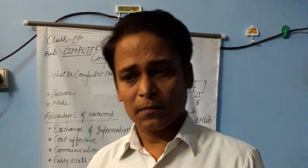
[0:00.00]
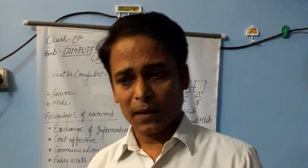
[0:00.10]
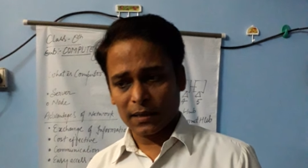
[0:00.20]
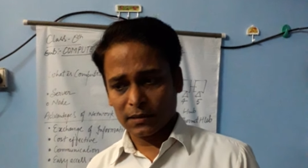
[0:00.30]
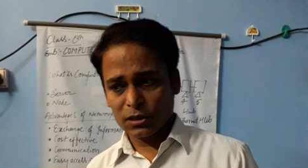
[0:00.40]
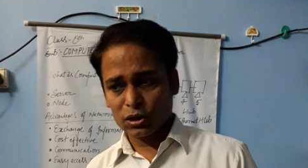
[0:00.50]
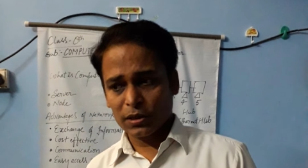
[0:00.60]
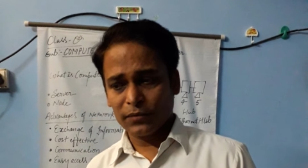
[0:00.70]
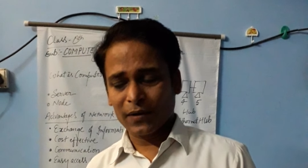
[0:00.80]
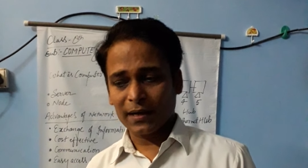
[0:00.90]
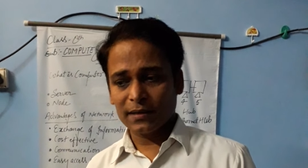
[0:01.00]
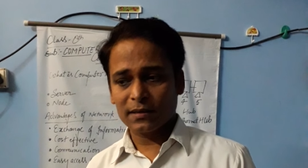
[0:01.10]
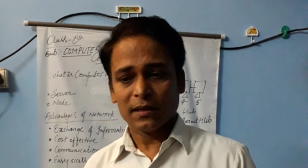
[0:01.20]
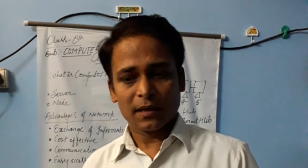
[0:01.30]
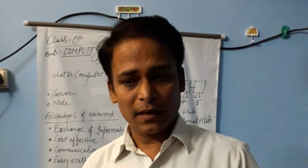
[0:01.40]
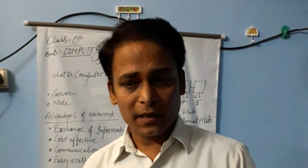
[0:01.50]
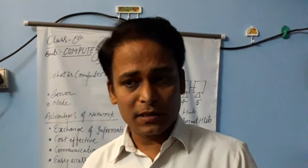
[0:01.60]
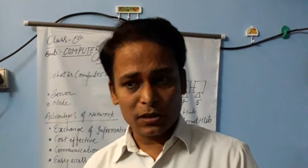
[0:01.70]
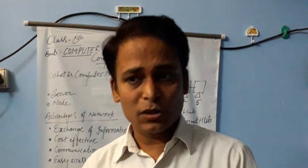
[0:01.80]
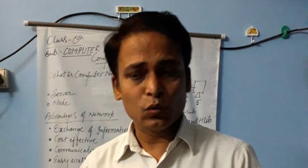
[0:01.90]
by such a device
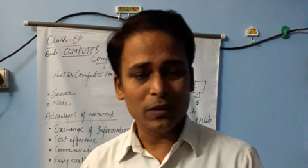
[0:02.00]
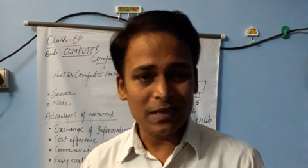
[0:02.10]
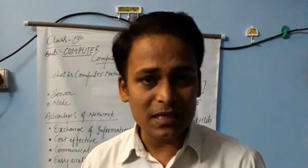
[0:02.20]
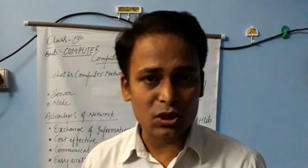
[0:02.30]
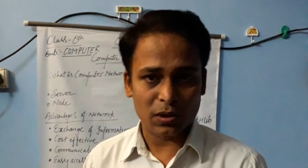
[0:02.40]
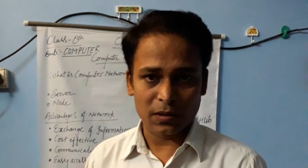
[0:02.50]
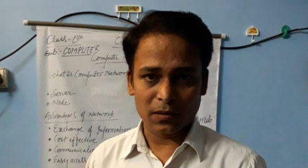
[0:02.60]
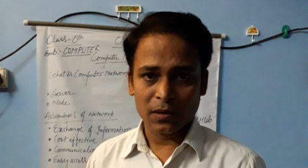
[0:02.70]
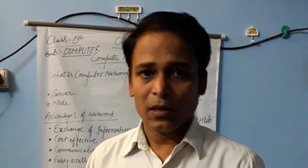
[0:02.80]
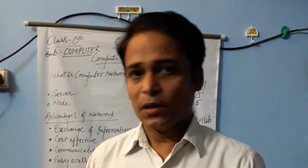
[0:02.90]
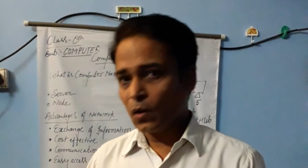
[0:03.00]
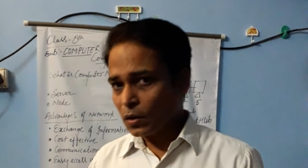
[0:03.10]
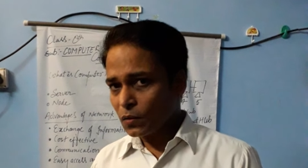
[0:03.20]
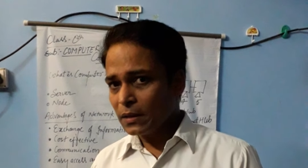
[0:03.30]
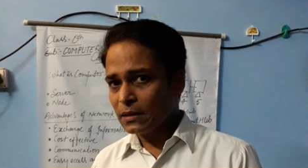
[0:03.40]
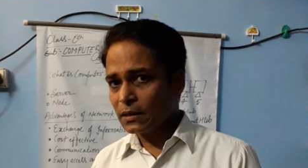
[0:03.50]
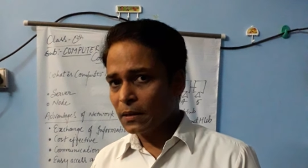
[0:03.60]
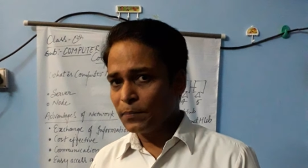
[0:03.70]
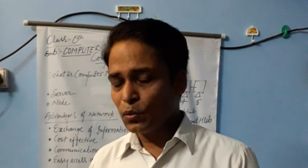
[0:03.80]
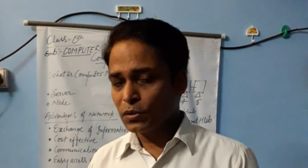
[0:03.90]
connected to each other. Not only the
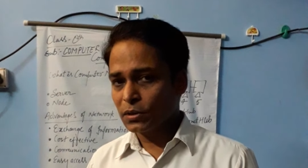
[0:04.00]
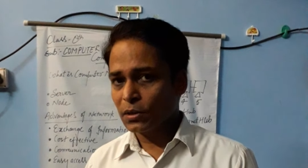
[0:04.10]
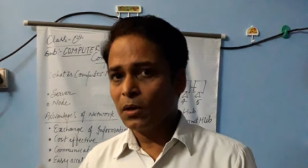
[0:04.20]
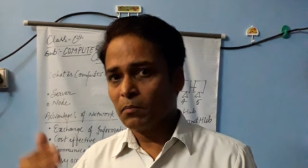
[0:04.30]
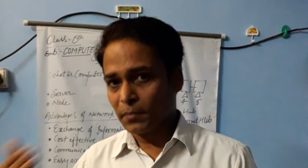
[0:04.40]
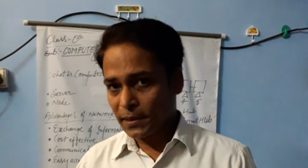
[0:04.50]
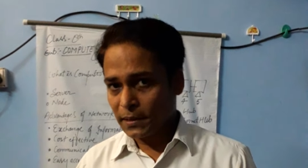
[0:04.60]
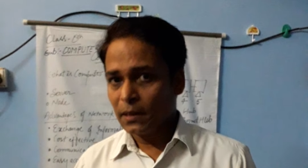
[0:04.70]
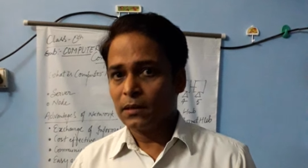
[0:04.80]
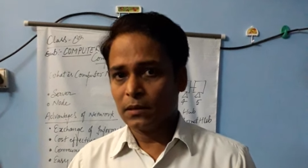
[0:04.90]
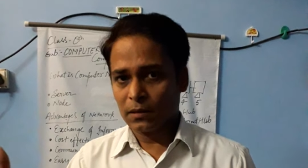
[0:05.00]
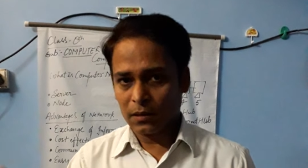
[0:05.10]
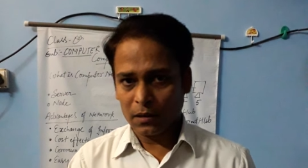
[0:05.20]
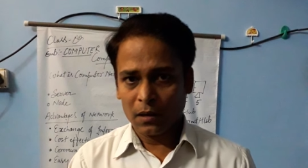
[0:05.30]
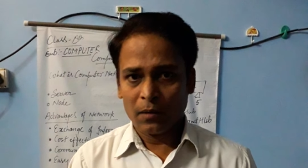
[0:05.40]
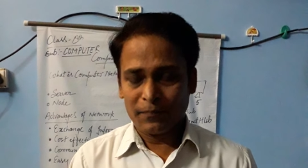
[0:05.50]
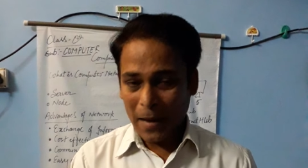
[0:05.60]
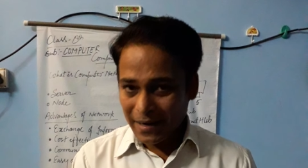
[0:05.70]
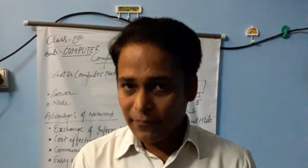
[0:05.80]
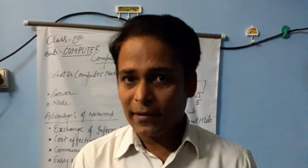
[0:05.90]
computer but the
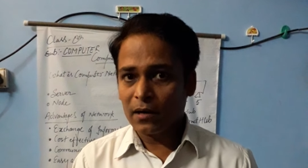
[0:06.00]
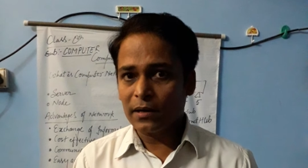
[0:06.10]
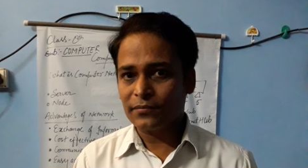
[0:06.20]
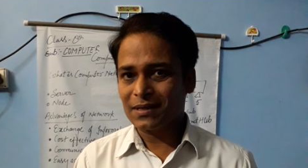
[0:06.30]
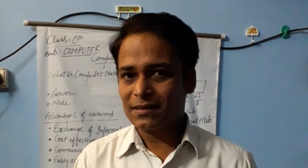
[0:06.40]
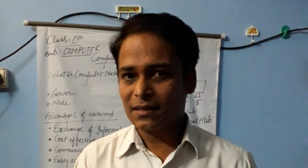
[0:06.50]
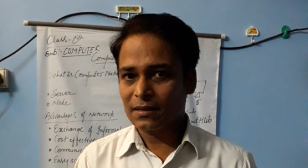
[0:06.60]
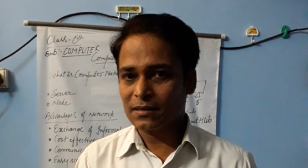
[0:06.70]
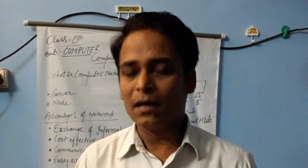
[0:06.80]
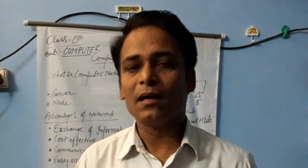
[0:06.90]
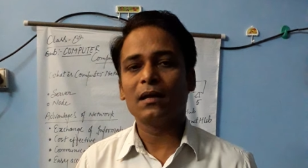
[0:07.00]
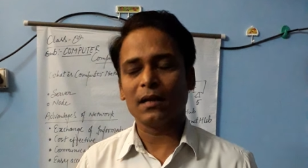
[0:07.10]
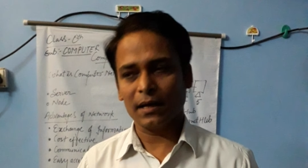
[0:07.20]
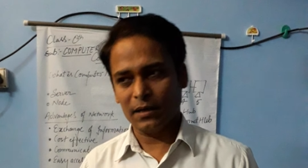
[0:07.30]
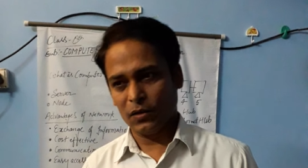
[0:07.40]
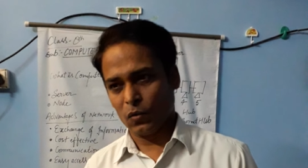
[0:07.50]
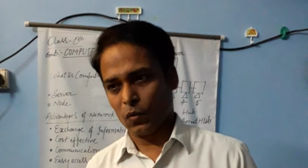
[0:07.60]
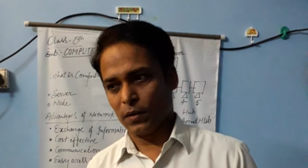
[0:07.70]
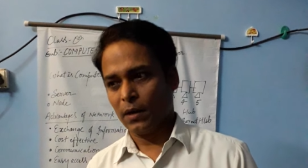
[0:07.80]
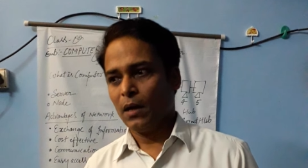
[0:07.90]
peripheral devices like
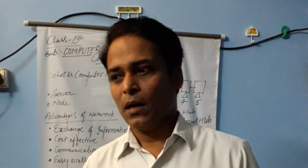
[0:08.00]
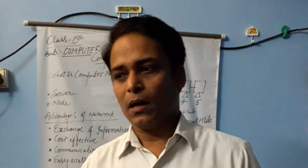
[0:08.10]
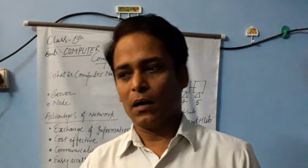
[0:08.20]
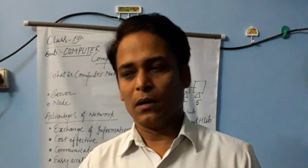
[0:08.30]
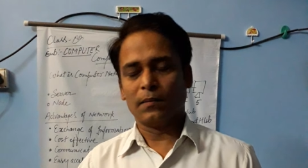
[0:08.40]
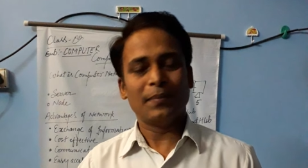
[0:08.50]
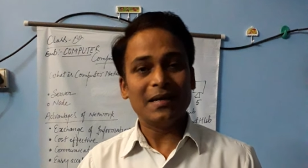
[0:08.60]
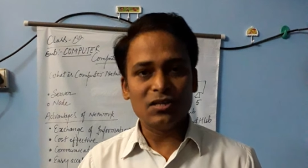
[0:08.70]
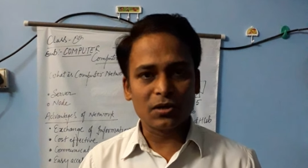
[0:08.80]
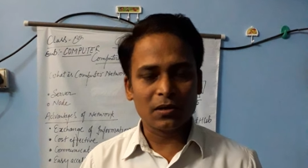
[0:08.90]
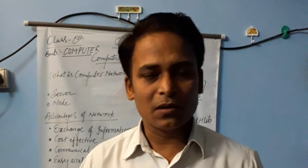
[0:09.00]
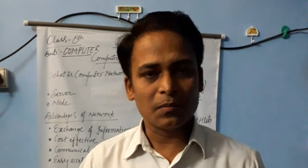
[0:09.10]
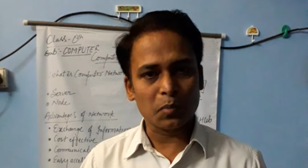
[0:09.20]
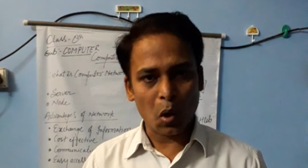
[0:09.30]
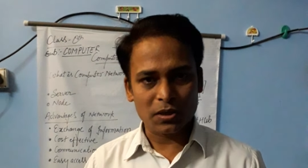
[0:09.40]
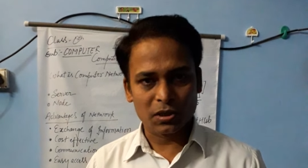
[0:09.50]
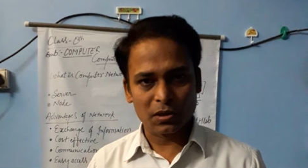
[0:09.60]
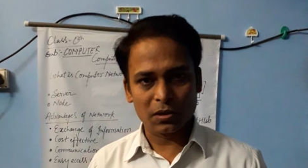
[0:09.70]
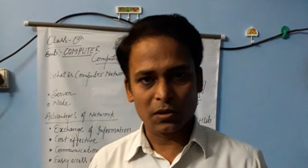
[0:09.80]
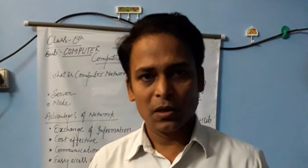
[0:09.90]
your printer,
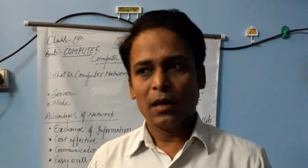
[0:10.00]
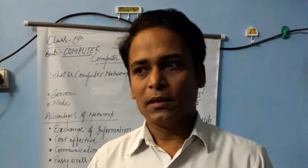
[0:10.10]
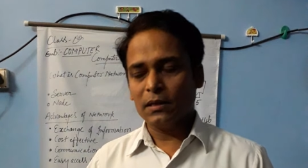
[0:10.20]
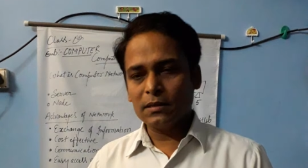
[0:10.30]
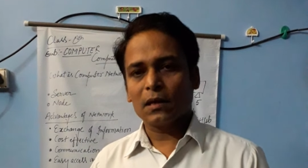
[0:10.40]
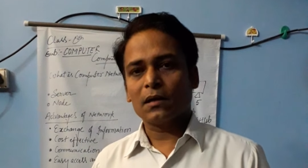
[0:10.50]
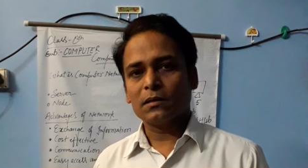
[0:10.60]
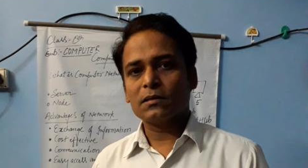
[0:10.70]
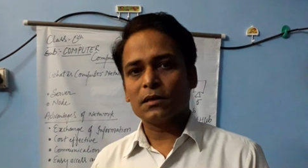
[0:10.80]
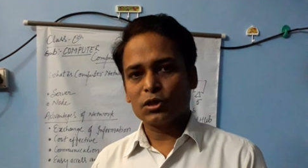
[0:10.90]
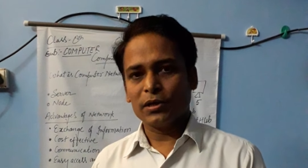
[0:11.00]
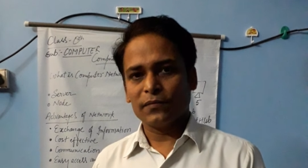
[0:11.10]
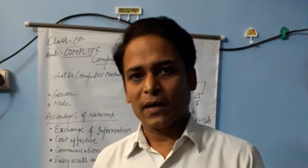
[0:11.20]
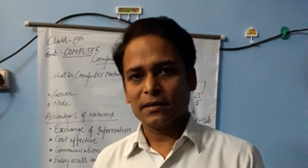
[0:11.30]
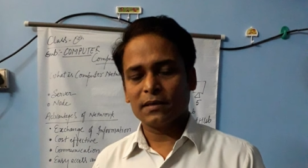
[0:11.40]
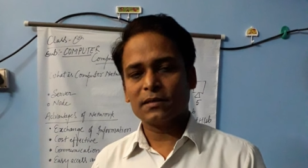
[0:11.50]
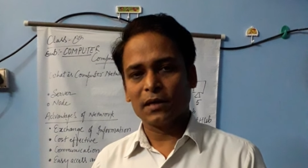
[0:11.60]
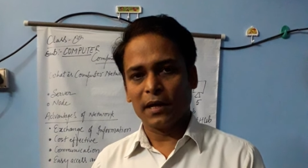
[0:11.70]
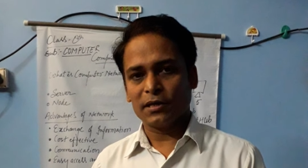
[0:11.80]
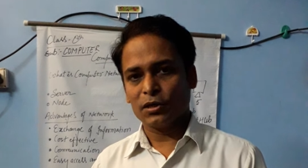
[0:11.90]
plotter, these are other such a devices
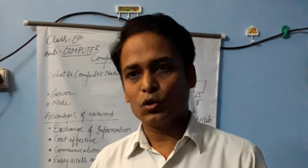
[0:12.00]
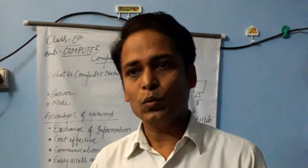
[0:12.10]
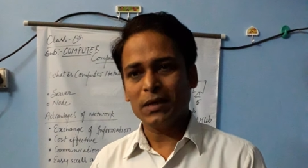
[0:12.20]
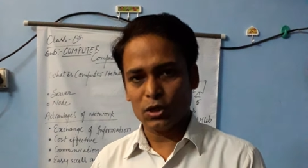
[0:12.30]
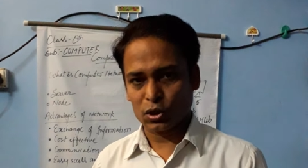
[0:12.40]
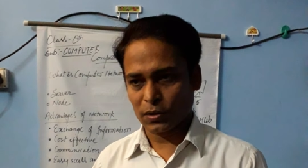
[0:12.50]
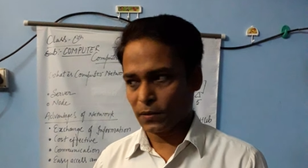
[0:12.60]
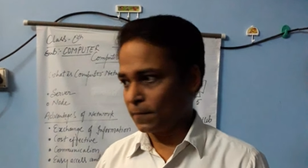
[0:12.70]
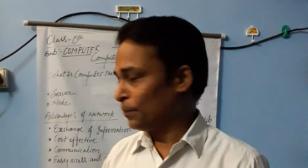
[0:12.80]
connected to each other.